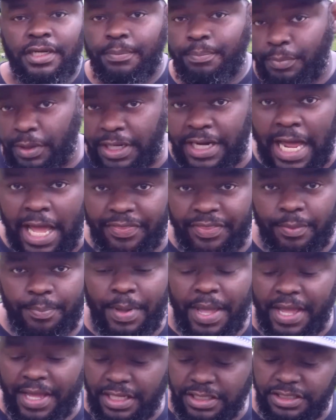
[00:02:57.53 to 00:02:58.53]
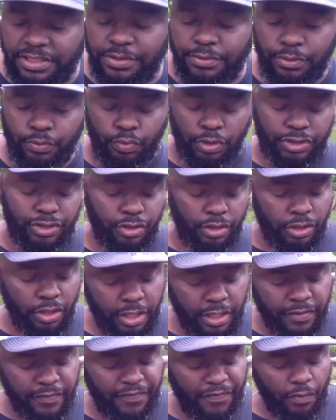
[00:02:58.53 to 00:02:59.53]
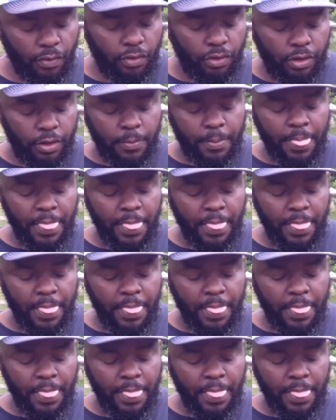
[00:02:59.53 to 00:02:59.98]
but not the bass. What you're looking for